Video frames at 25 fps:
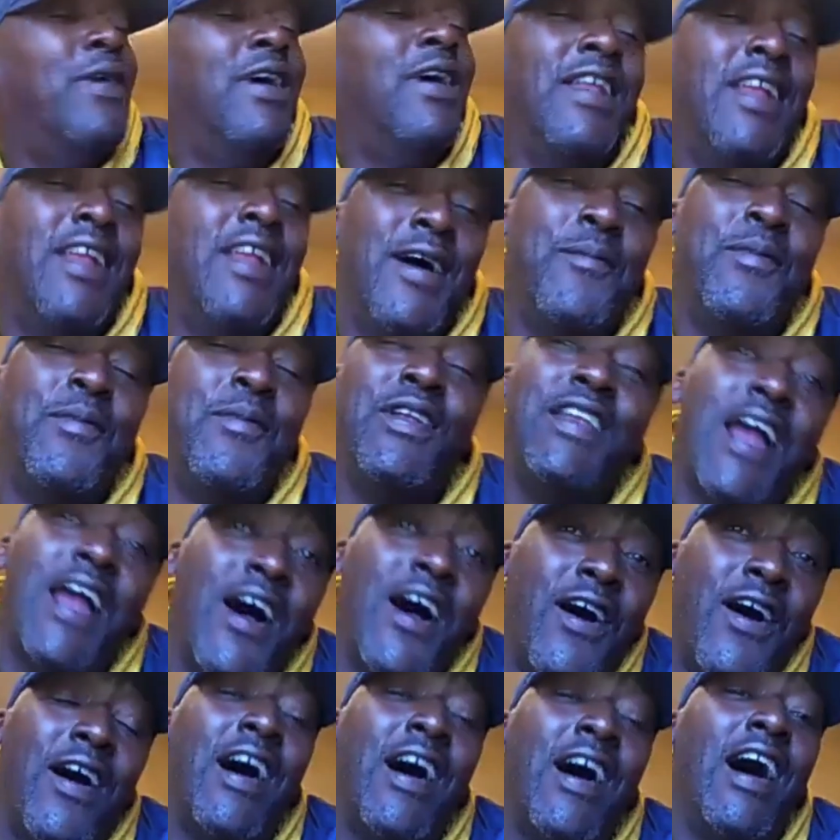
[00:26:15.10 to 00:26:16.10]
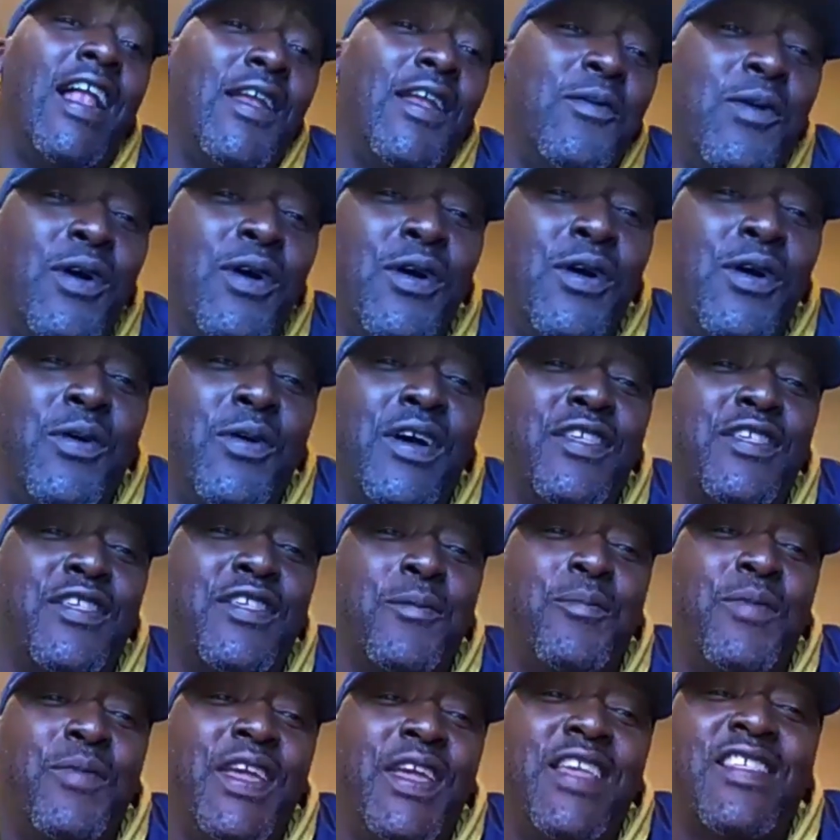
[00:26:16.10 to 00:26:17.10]
But no, Hollywood was
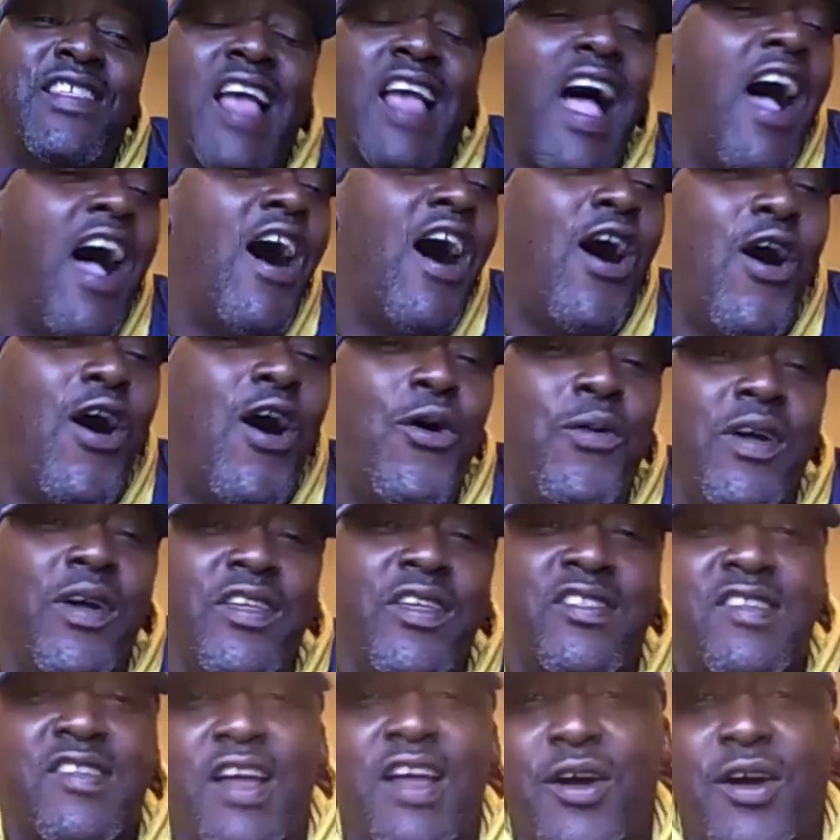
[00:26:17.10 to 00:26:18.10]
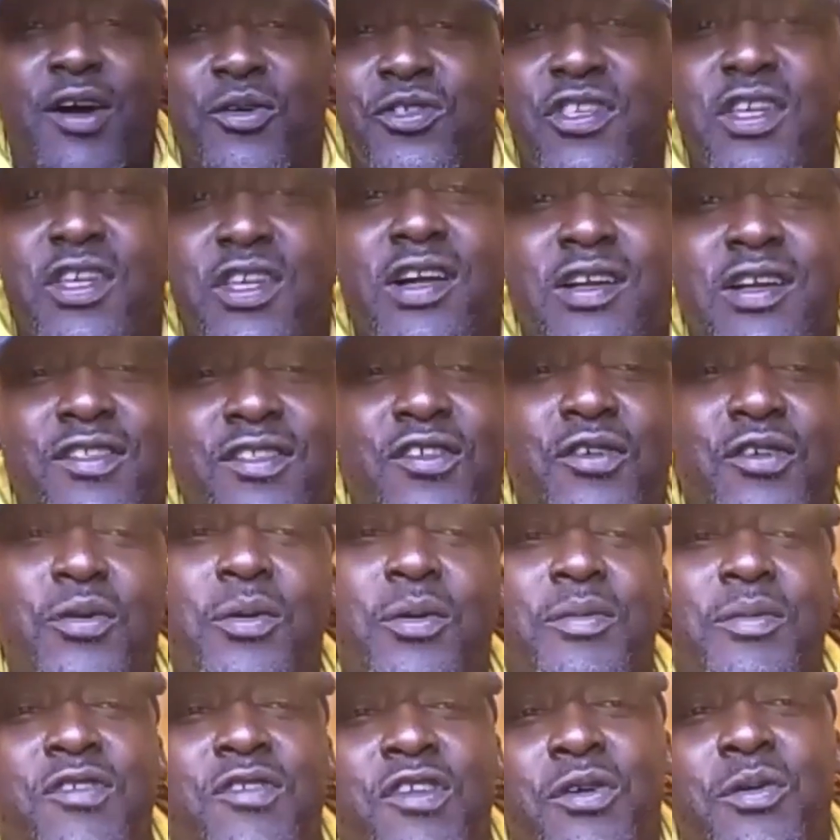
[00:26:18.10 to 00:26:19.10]
a beast. I always talk junk to
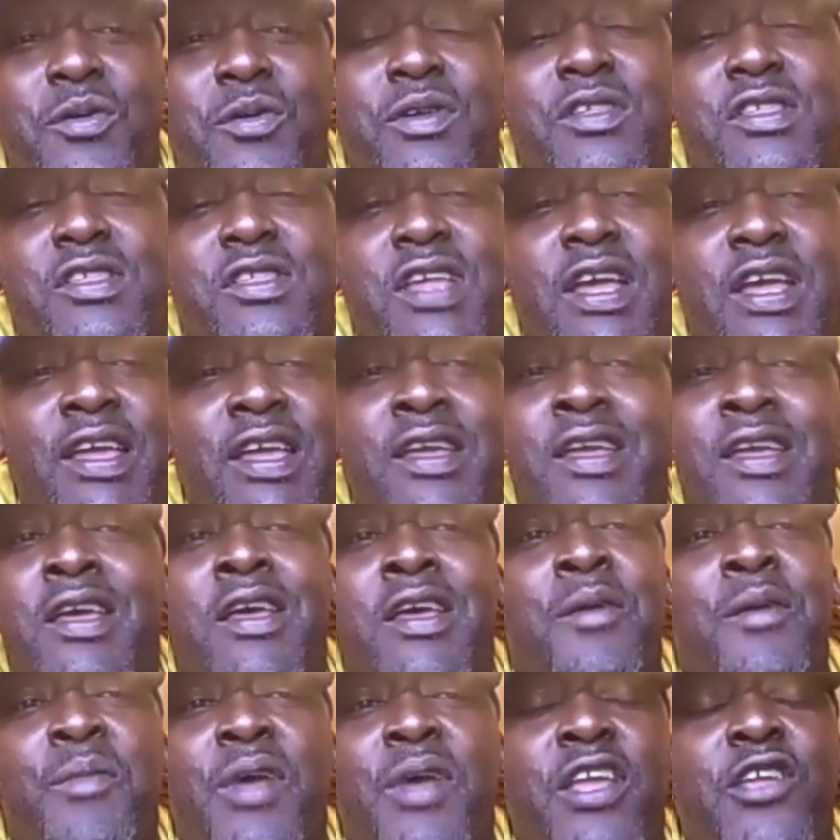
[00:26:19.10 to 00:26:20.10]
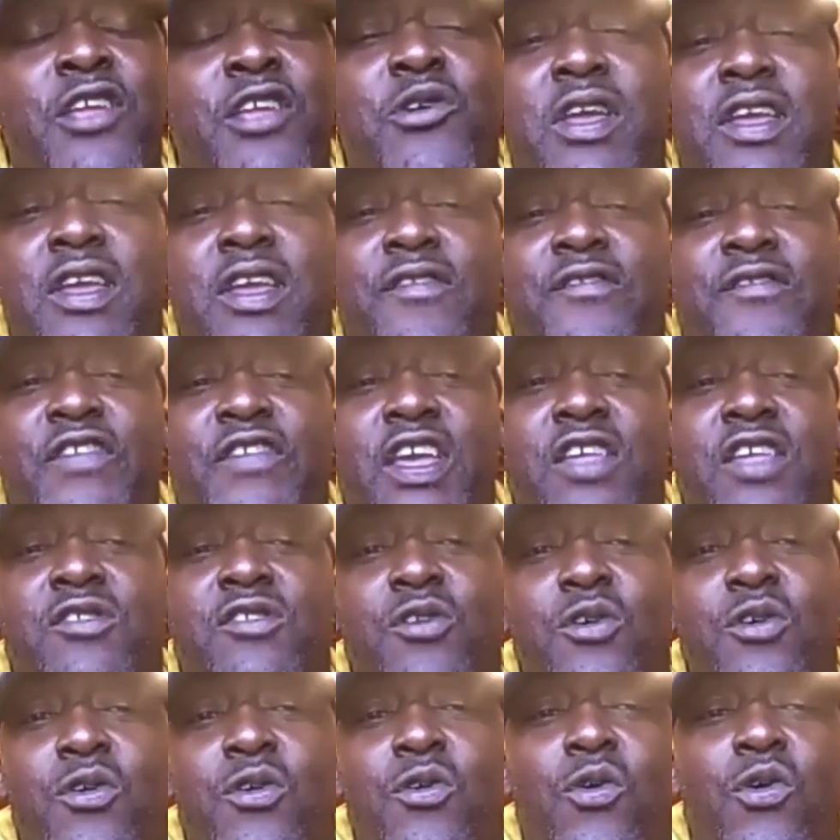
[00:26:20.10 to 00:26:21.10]
him too and say, man, you ain't faced
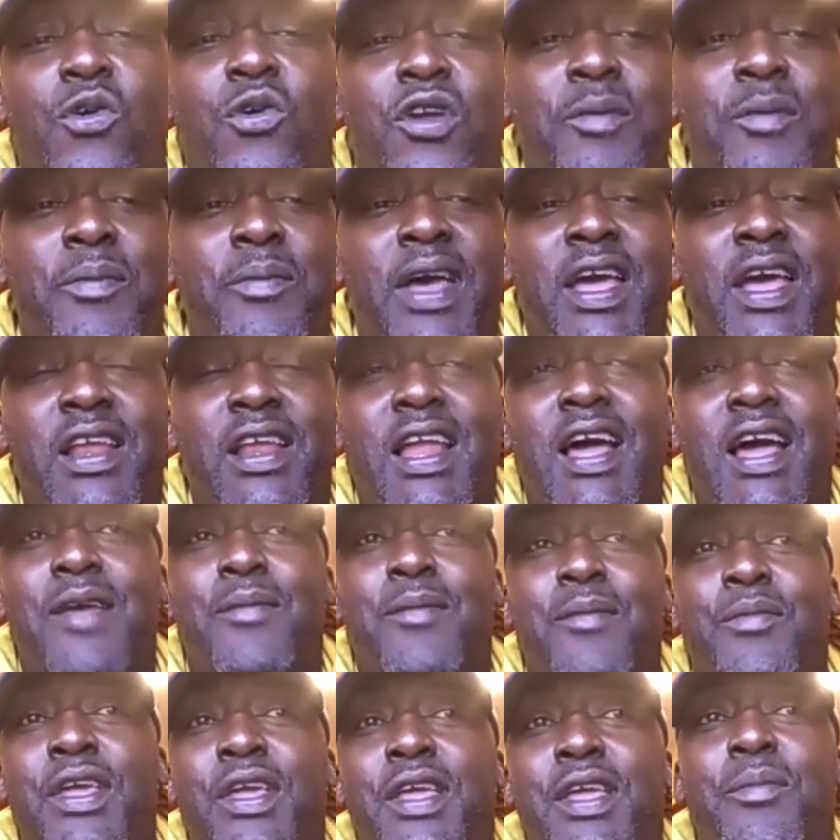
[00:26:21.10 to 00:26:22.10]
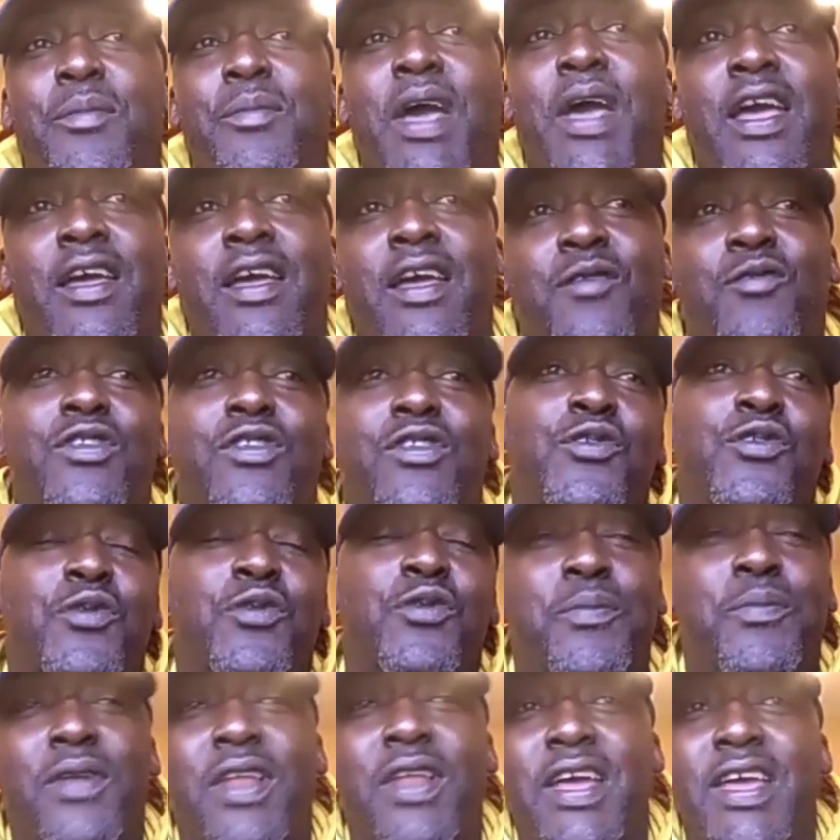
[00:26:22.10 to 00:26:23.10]
no quarterback like me back when you were
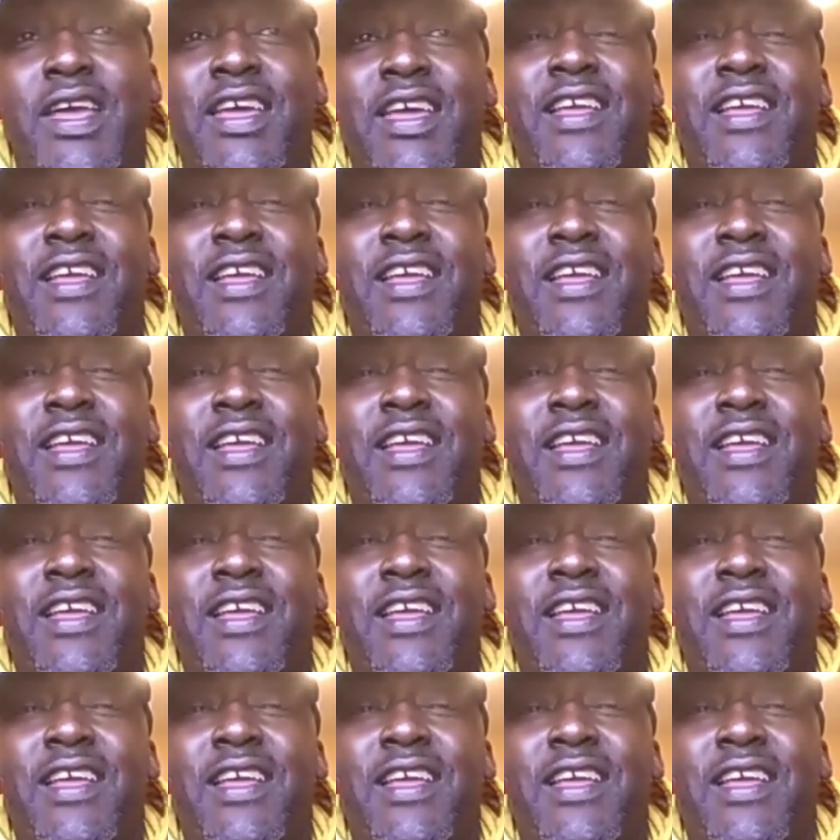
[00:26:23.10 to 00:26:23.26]
playing.